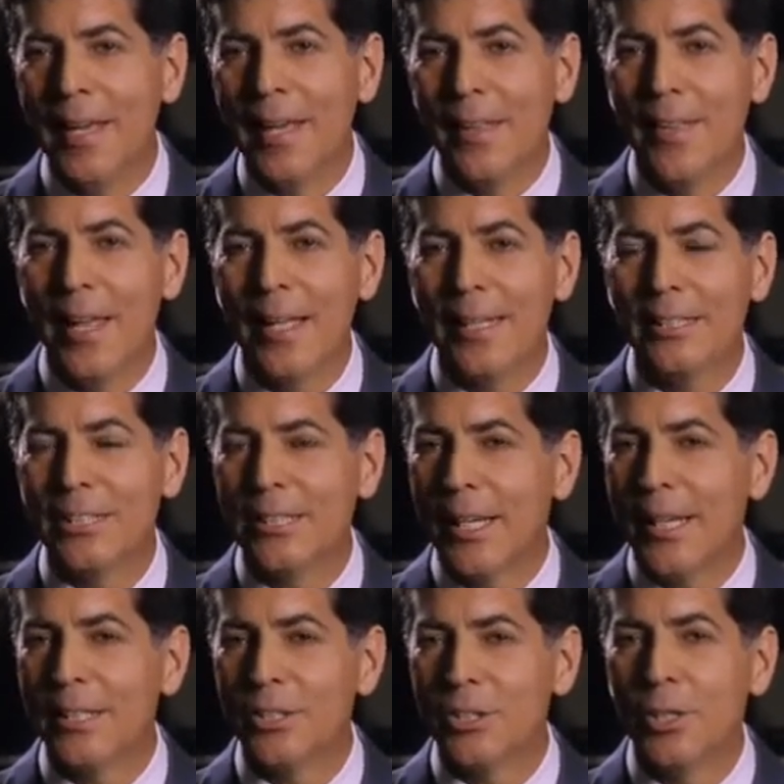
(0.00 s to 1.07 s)
that
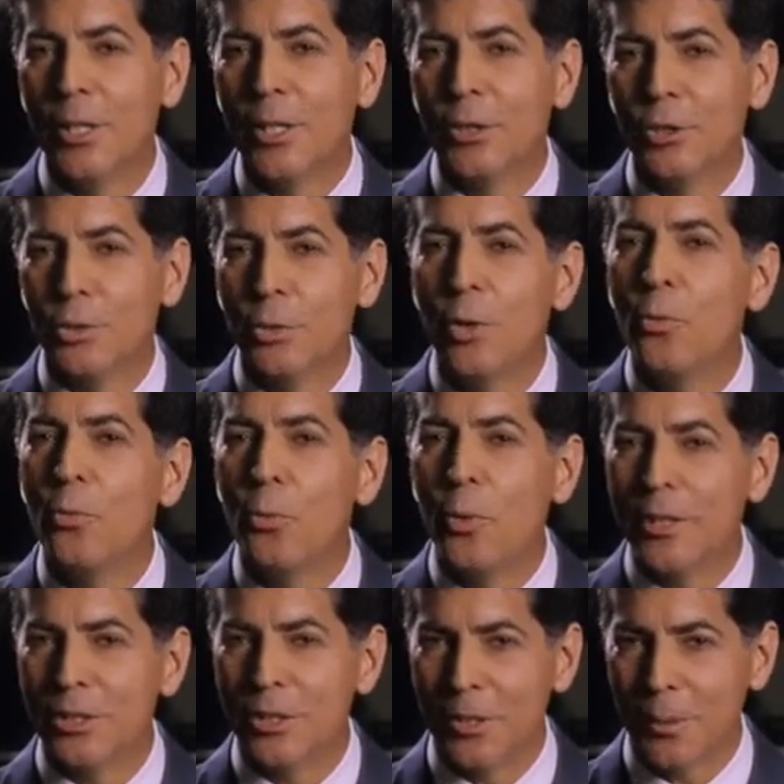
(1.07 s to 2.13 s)
says, "True
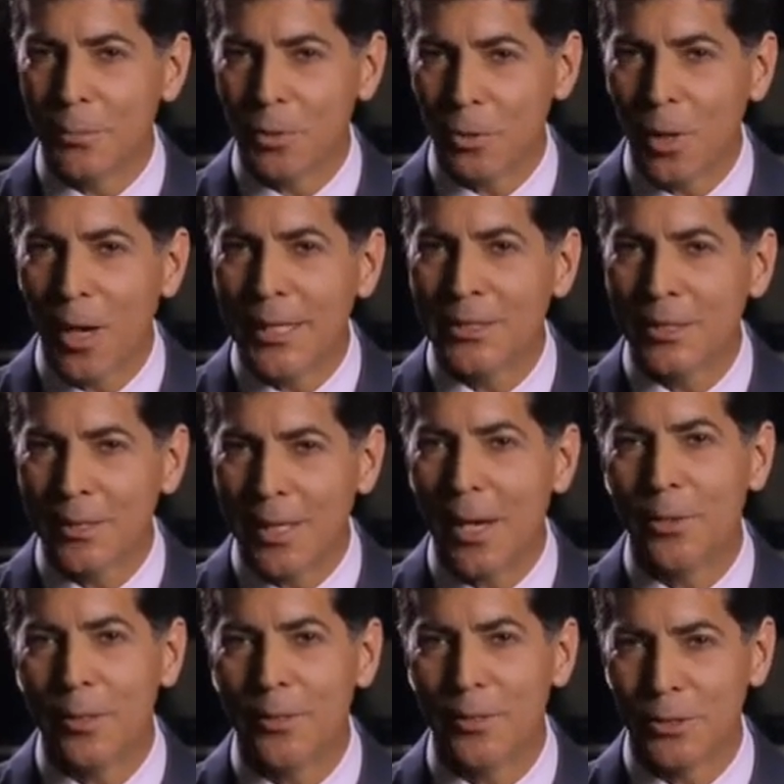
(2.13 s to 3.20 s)
wisdom cries
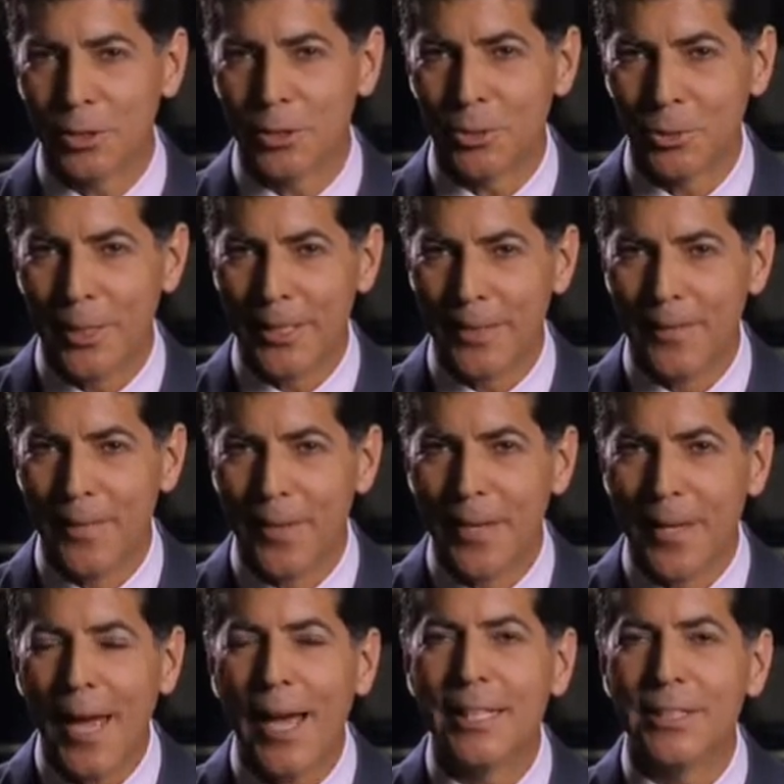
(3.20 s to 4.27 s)
aloud in the street."
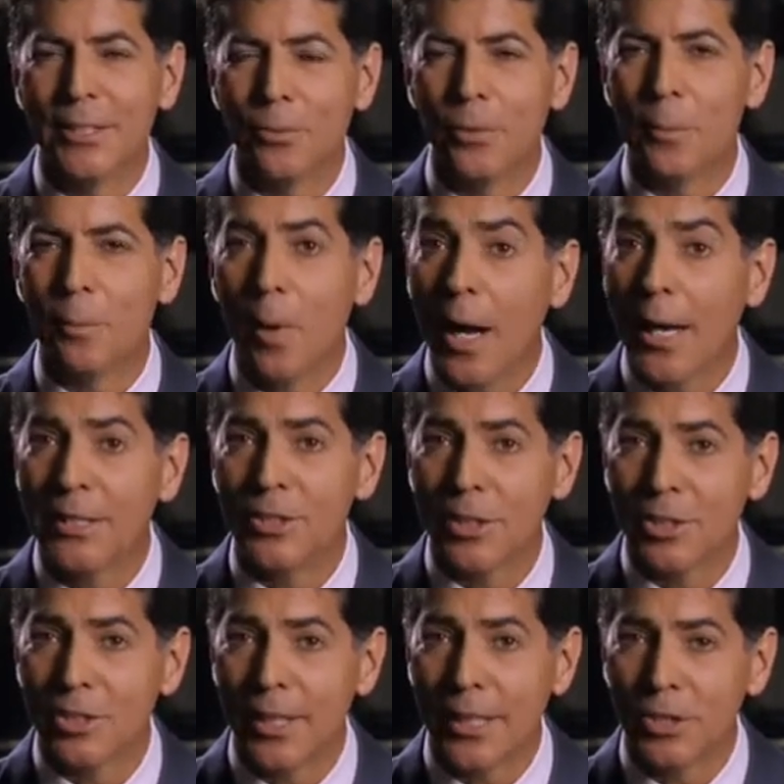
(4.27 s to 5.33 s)
As it reminds
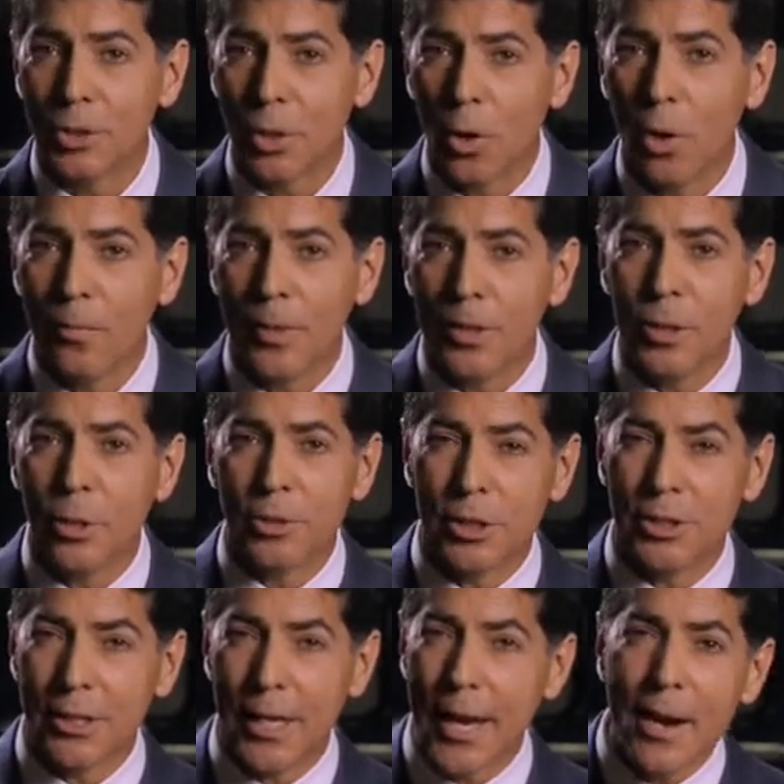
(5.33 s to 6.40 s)
us that Jehovah
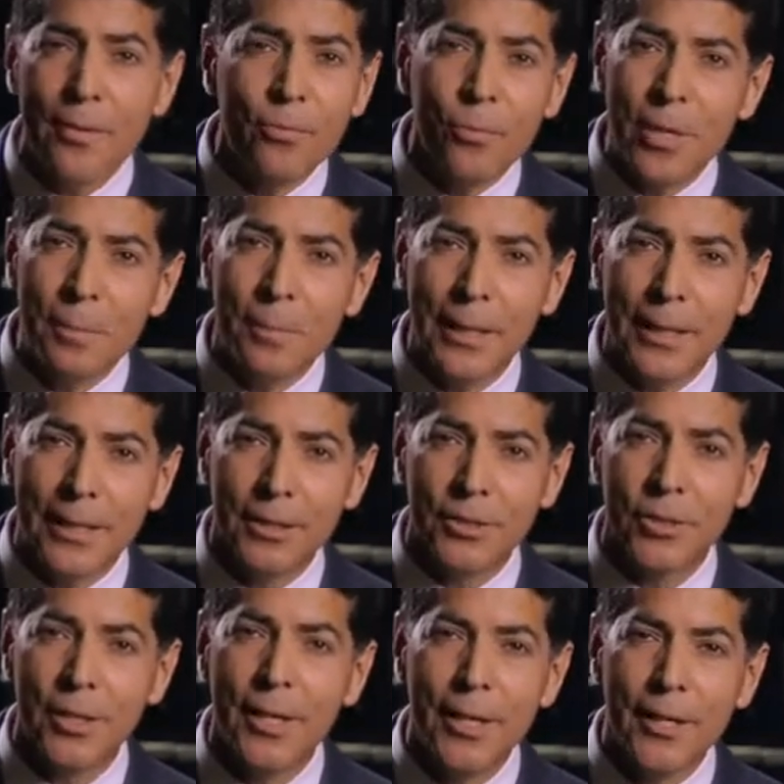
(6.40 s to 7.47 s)
uses every
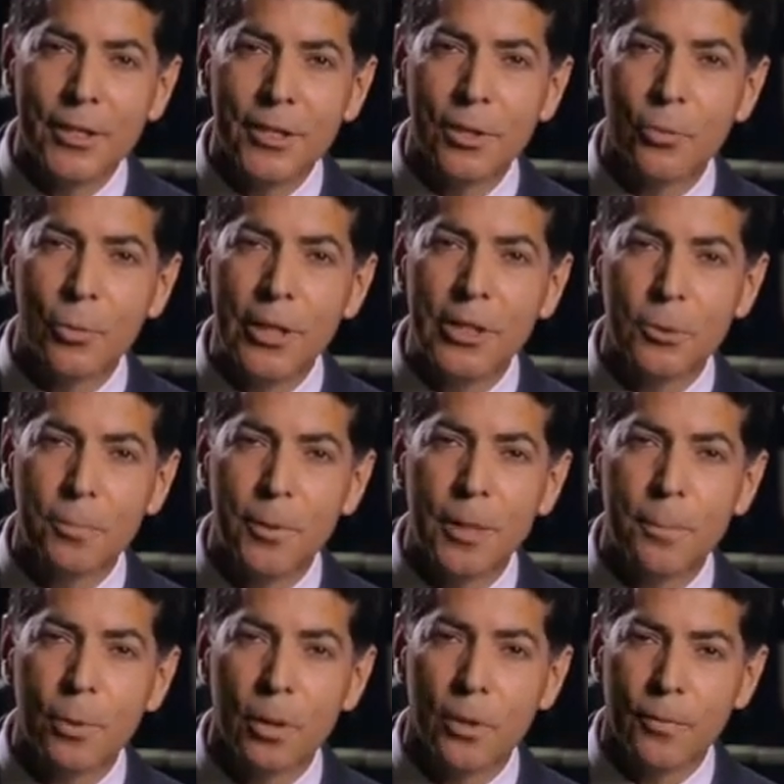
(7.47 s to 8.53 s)
means to reach
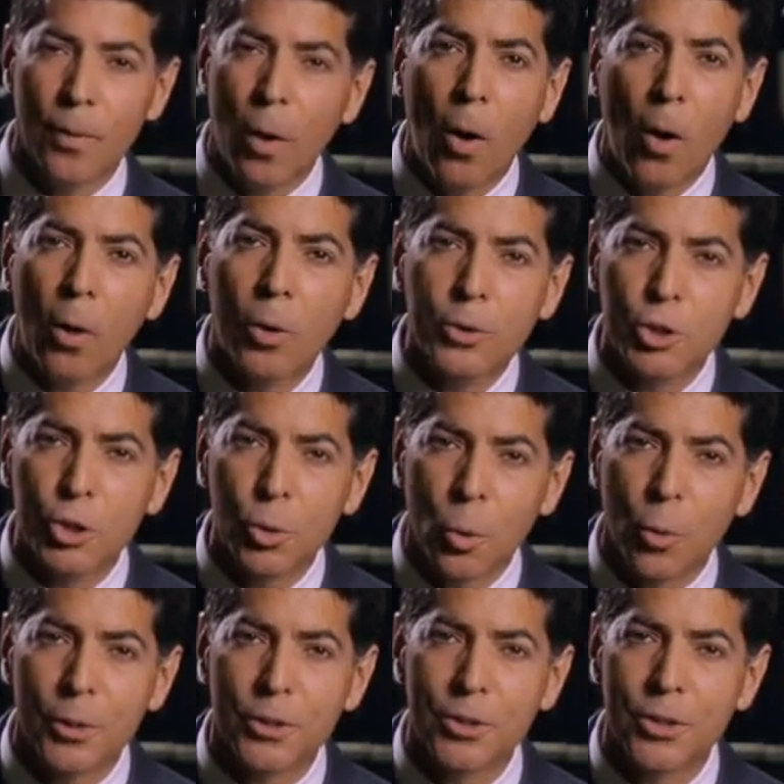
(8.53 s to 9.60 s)
people of all
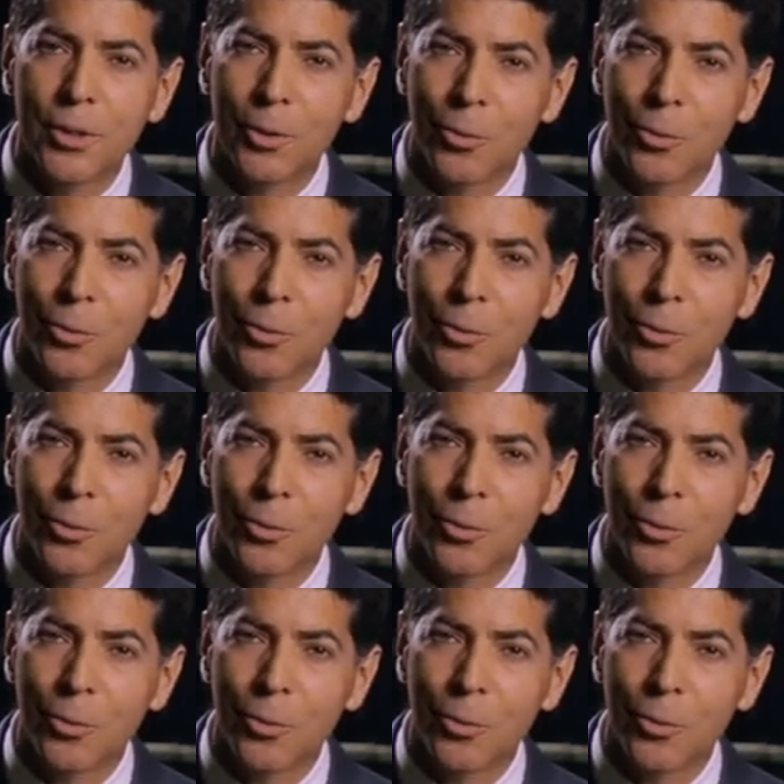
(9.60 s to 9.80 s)
sorts